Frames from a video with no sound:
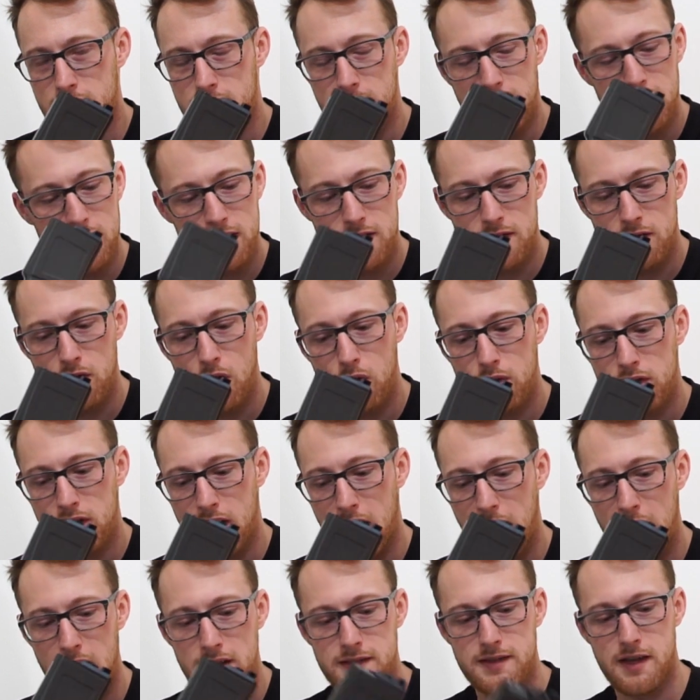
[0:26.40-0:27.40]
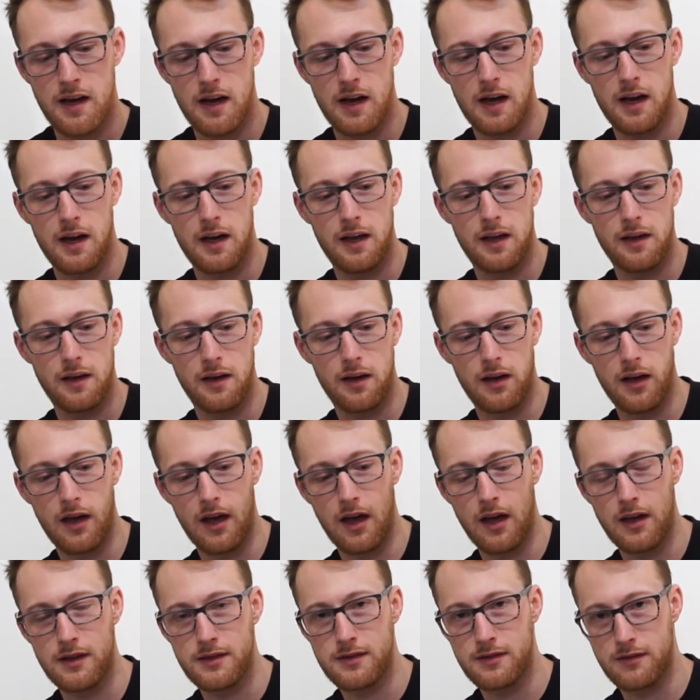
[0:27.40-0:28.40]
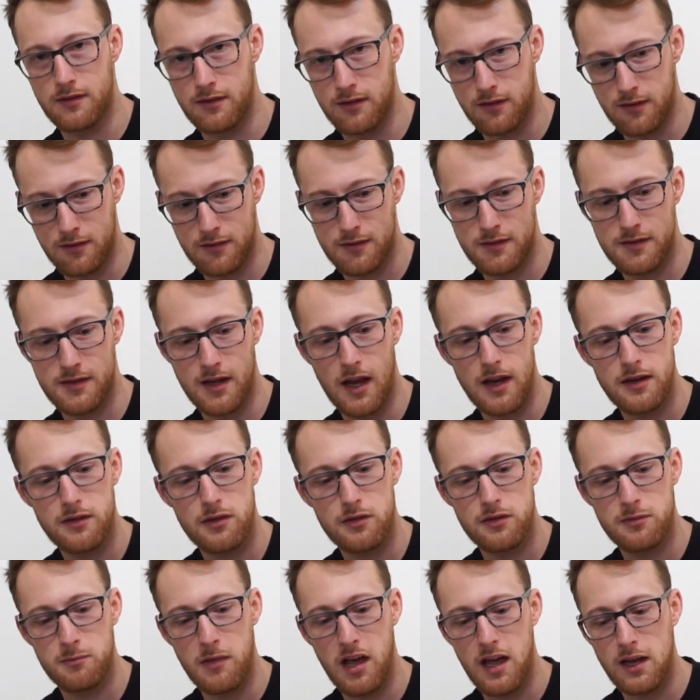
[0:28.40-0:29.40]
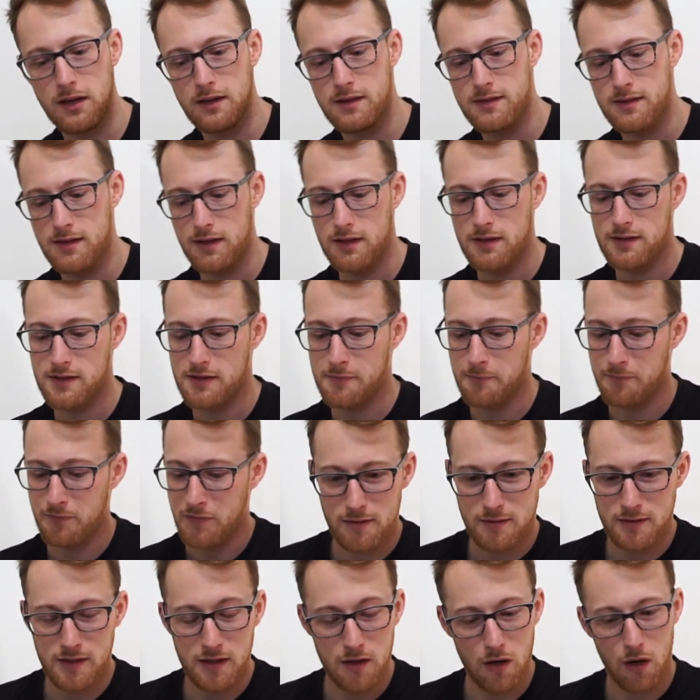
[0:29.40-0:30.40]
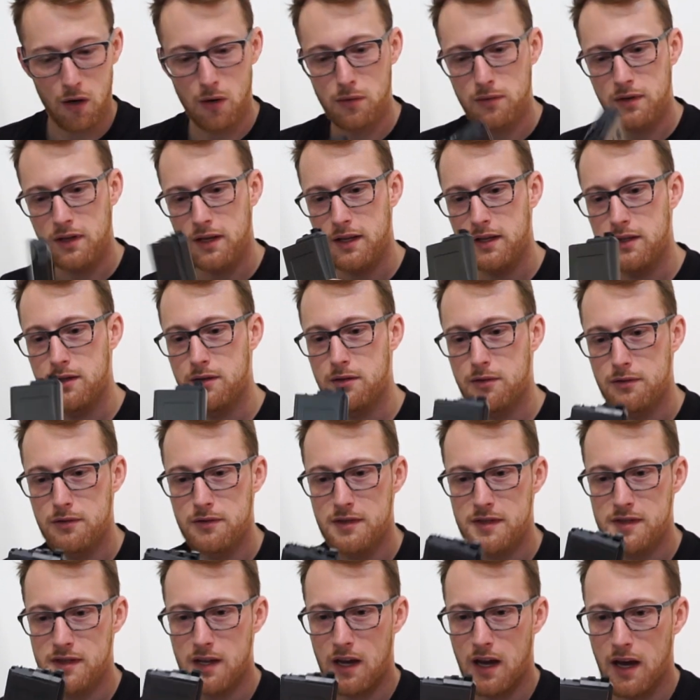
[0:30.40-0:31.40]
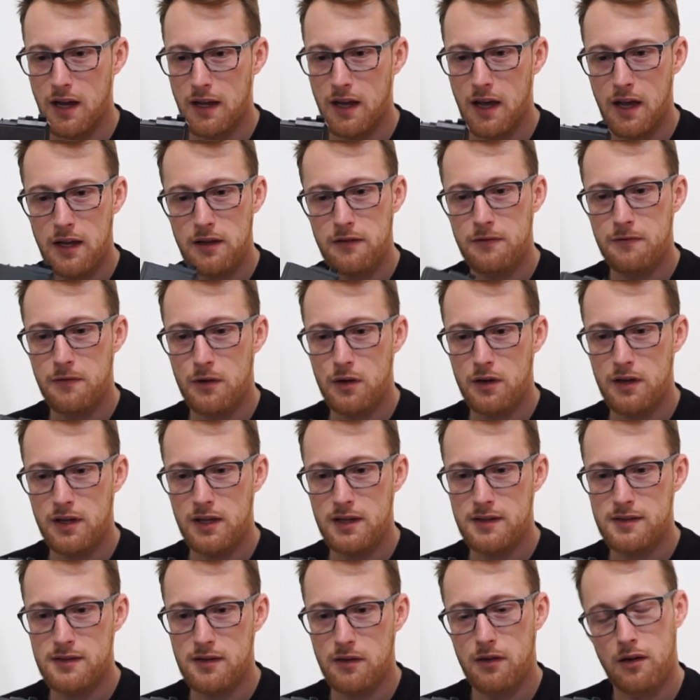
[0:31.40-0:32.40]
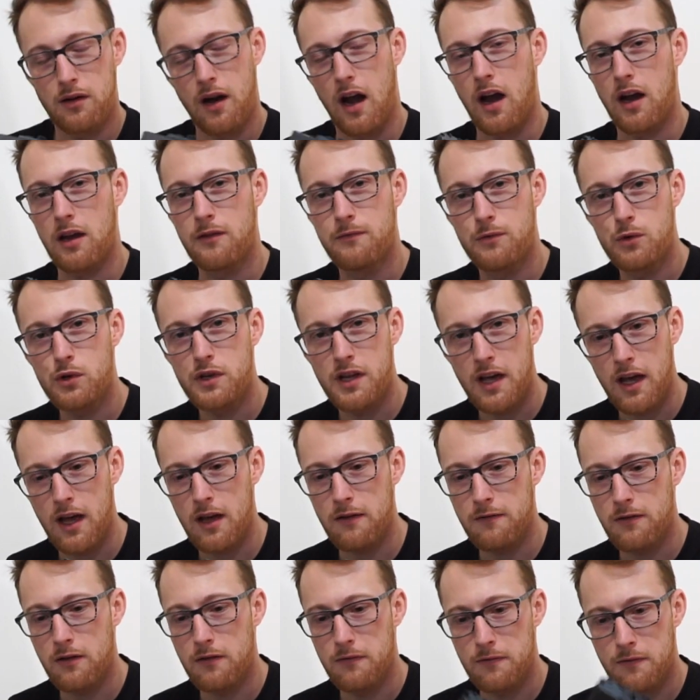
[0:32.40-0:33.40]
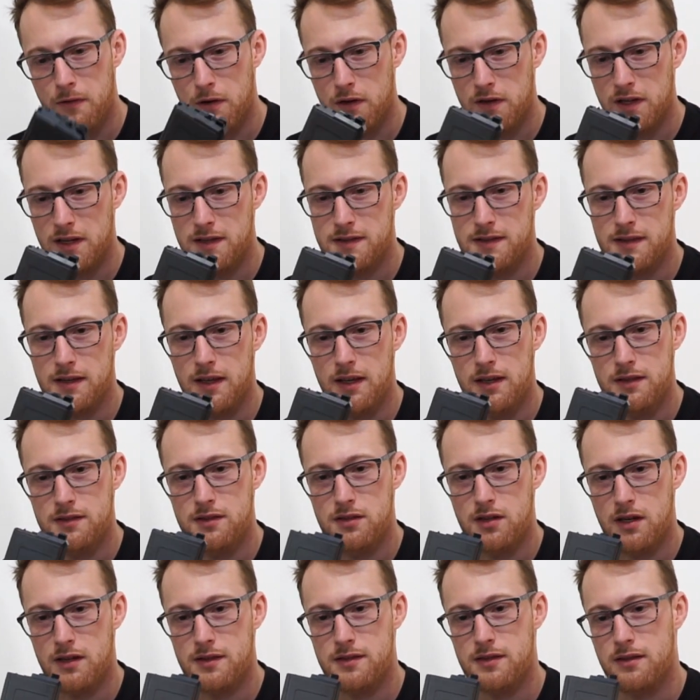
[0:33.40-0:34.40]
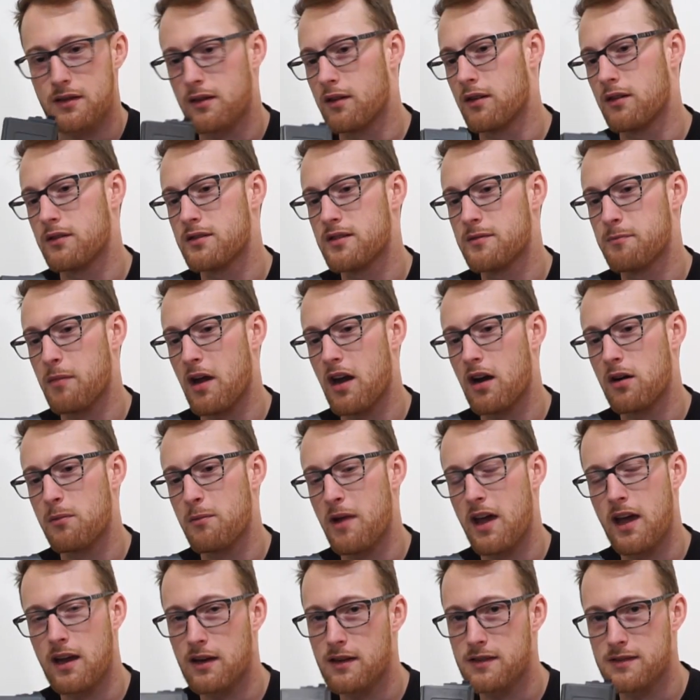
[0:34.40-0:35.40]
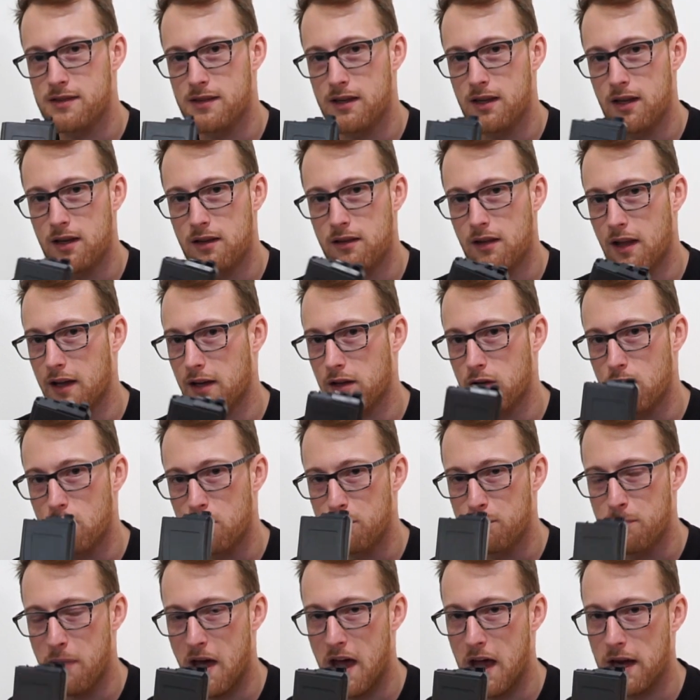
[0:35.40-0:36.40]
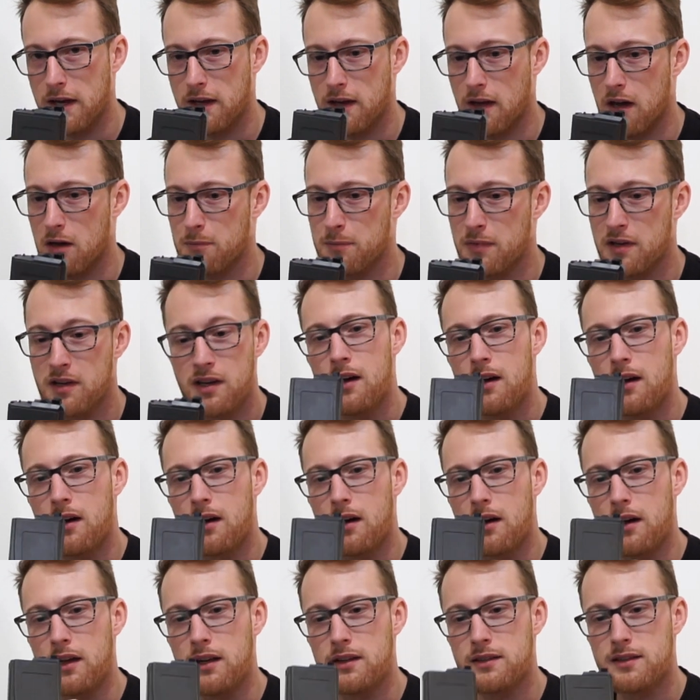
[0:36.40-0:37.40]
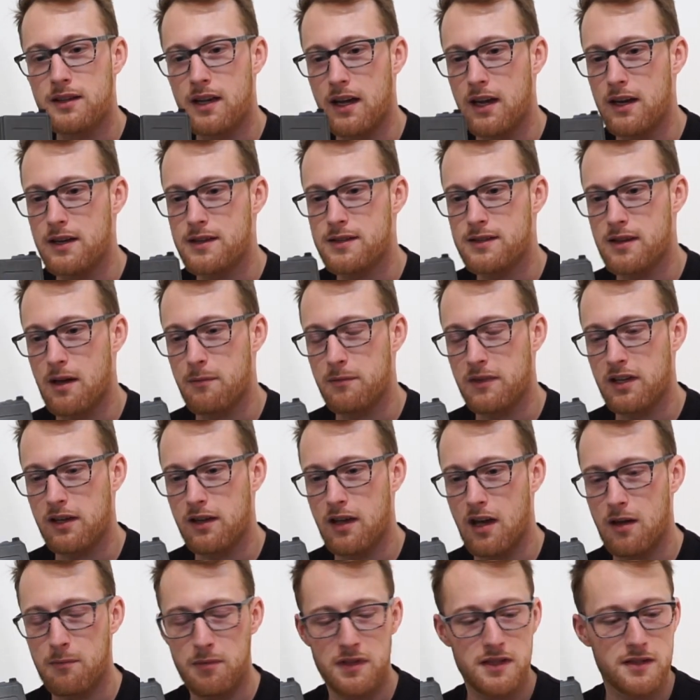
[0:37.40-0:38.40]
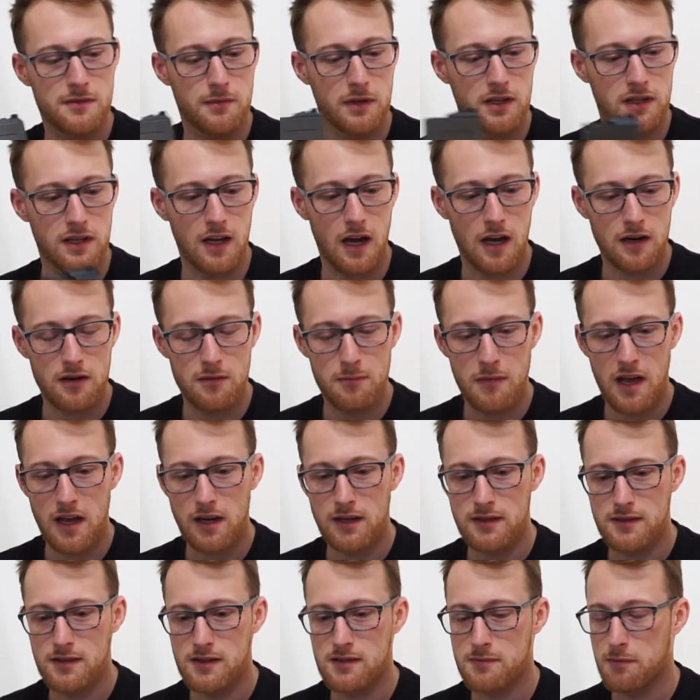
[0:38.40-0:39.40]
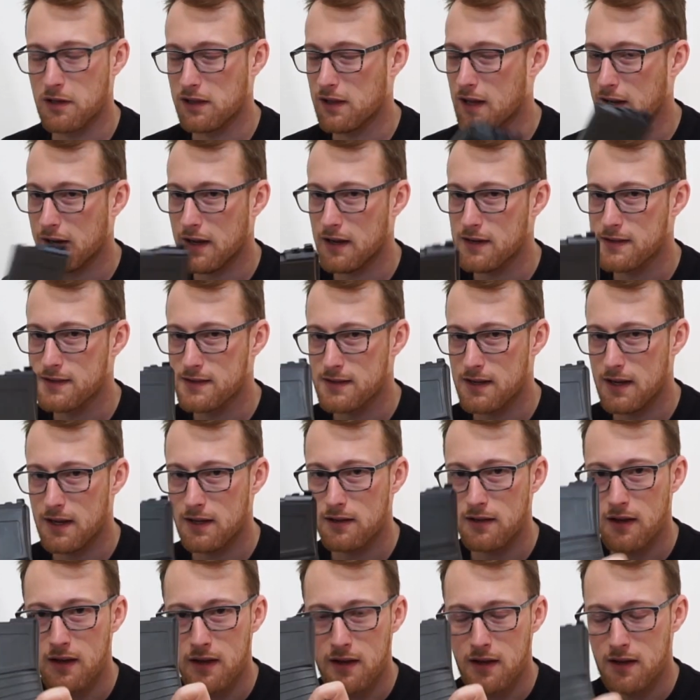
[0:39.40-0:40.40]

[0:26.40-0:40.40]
it's not as high as the standard magazines. The only use I had for this, or I would have for this, is just a spare magazine, like your backup, in case something happens with the other magazines. But like I said,